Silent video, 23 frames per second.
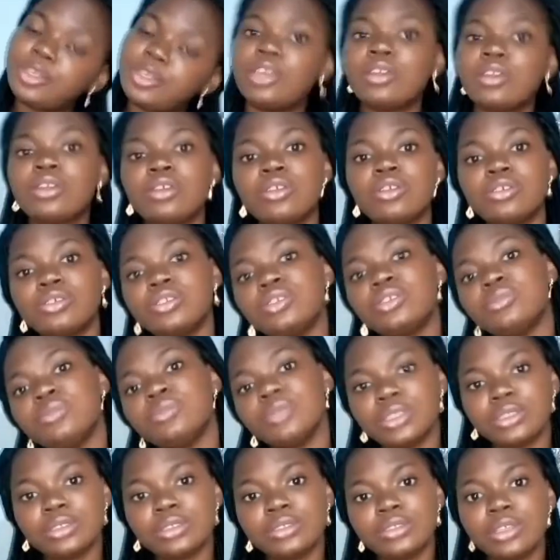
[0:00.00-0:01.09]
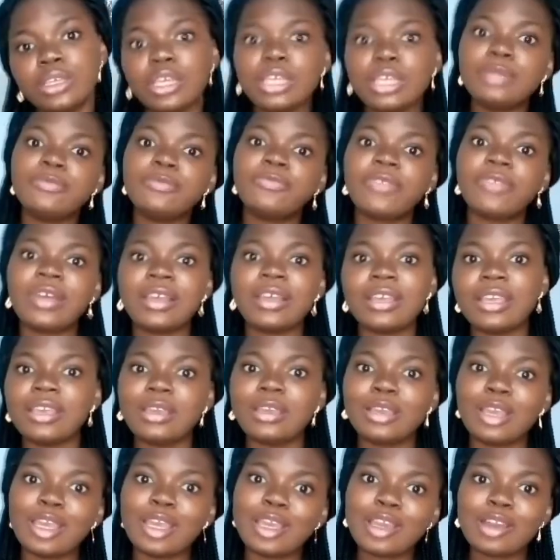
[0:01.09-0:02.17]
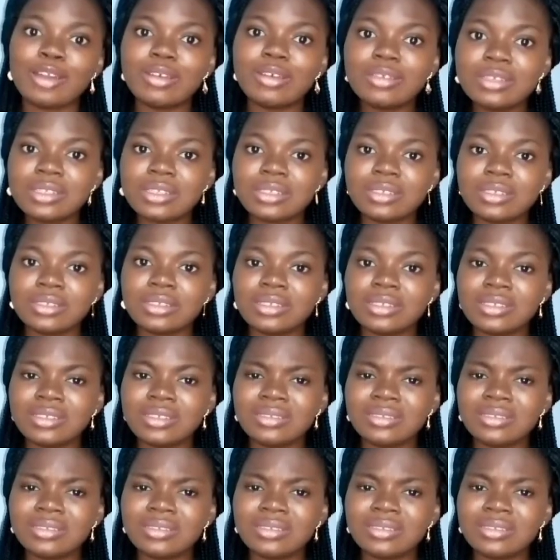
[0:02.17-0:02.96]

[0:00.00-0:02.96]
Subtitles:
a classmate, a cousin.